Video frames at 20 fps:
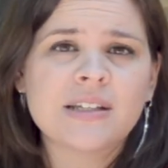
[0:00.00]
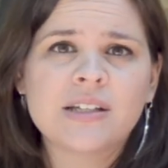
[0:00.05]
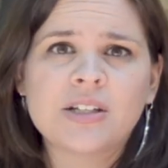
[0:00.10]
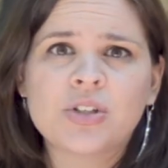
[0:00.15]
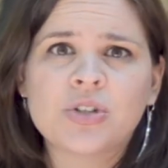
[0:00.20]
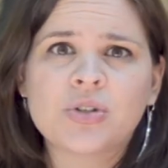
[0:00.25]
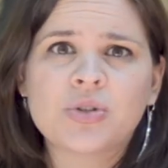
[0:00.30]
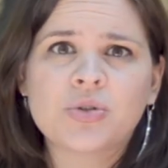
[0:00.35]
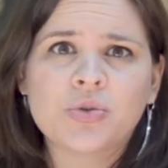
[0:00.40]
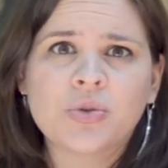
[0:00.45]

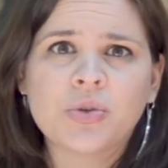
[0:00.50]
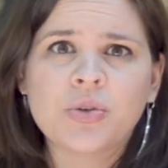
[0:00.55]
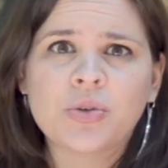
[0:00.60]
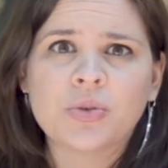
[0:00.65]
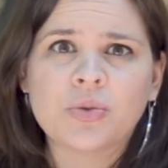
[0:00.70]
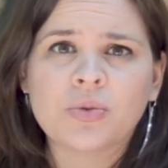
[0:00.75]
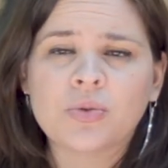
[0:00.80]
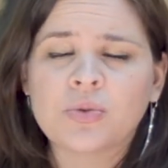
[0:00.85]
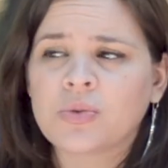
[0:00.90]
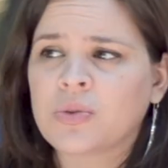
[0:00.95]
it's
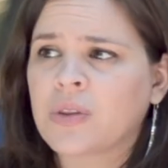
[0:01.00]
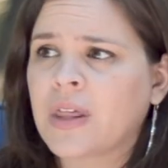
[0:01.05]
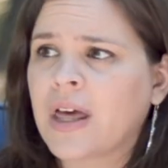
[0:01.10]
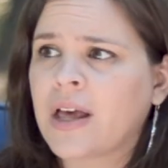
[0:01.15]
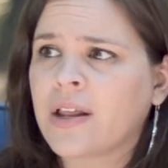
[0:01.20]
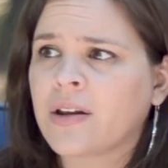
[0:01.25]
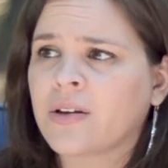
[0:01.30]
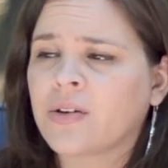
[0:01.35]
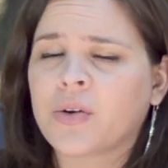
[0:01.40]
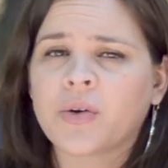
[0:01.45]
true.
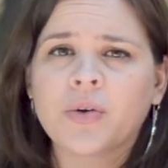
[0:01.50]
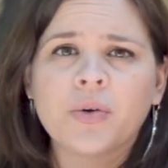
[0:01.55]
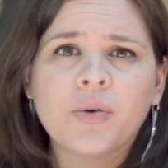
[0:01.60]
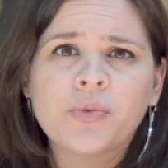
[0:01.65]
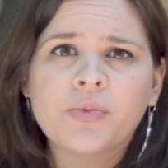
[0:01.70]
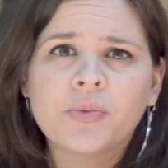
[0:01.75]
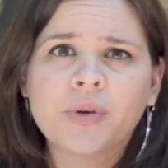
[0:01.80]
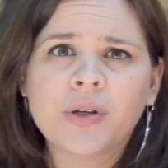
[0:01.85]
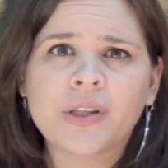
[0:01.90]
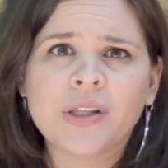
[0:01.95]
That
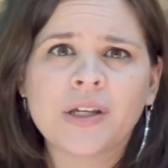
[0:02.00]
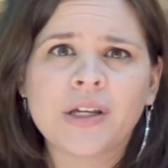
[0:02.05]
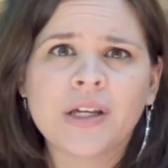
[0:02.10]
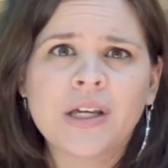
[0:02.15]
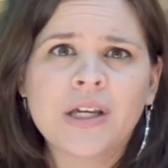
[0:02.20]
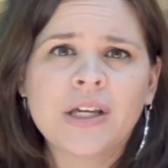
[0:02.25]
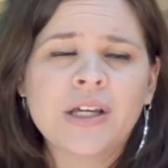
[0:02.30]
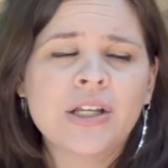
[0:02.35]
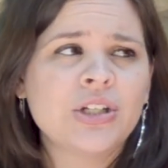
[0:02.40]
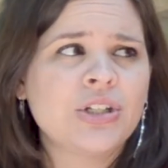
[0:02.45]
girl really
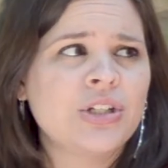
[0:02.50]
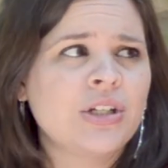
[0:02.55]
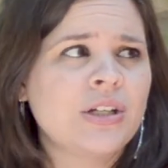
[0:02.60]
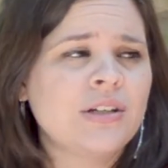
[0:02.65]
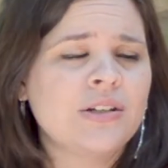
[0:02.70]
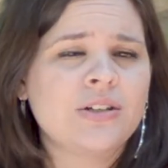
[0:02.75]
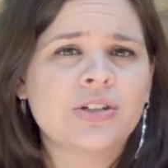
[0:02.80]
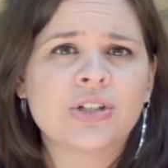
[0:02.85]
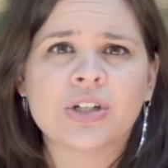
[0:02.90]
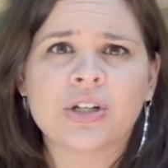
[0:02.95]

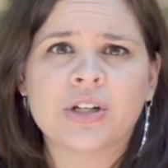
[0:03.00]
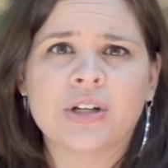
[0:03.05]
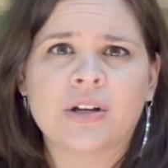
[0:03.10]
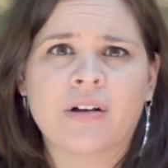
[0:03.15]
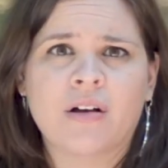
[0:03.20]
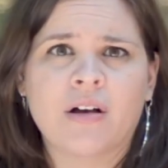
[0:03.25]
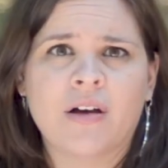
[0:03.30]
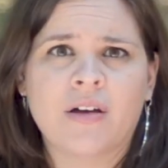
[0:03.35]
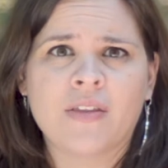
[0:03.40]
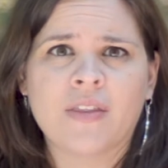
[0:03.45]
did cheat
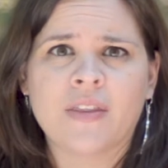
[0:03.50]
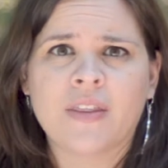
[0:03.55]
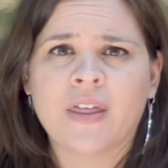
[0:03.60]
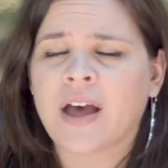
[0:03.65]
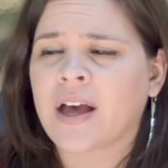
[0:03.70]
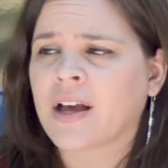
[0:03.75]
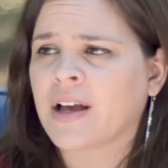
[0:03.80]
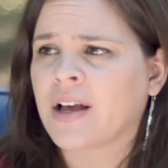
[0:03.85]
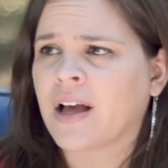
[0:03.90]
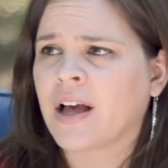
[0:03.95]
on
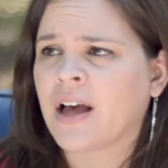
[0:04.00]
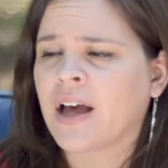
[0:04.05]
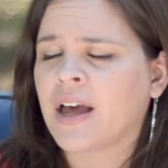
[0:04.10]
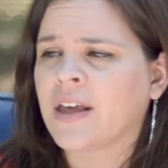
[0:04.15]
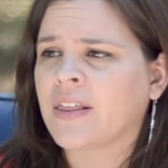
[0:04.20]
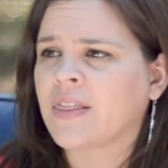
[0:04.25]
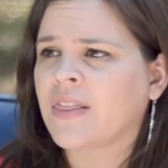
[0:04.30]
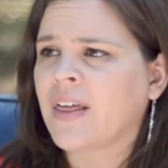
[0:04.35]
that guy.